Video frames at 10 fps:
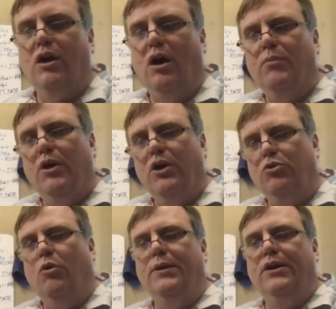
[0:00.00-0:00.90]
So
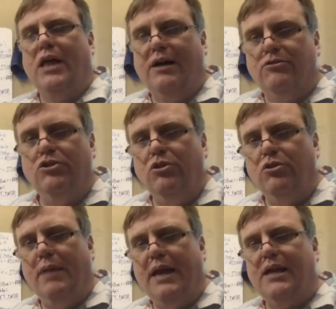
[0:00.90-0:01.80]
that'll be that. Then
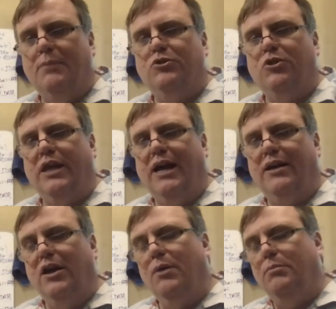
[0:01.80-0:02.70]
over the weekend,
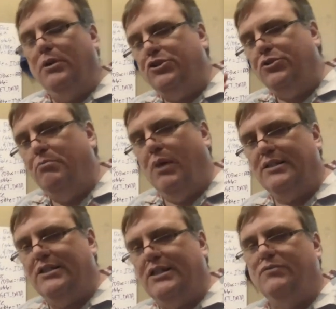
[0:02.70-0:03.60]
I'm going to
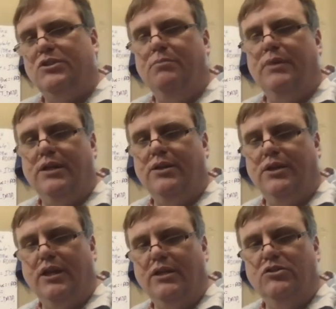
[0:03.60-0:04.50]
upload
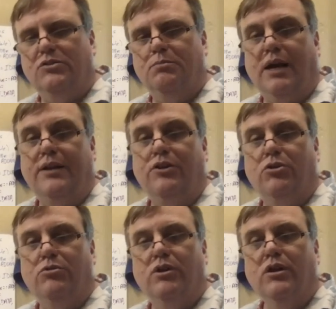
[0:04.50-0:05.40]
practice
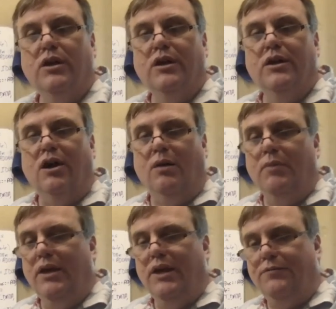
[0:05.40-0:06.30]
exams with
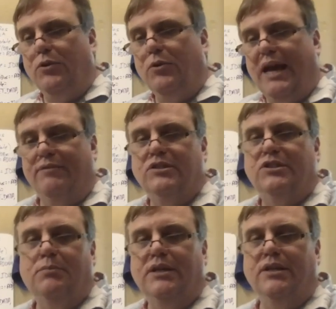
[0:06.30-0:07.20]
solutions for the
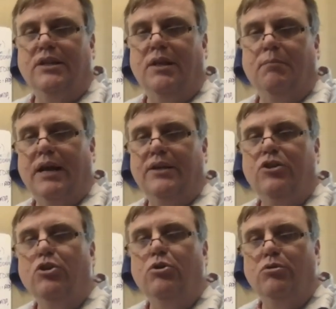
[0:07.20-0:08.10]
final.
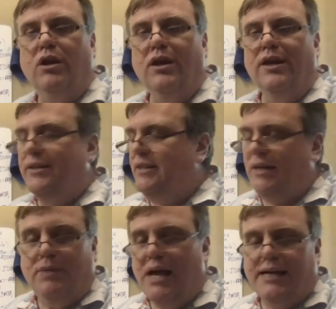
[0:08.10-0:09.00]
And I need
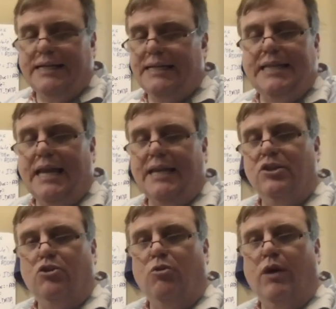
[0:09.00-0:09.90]
all of you
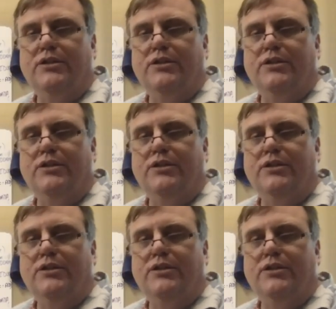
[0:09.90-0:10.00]
to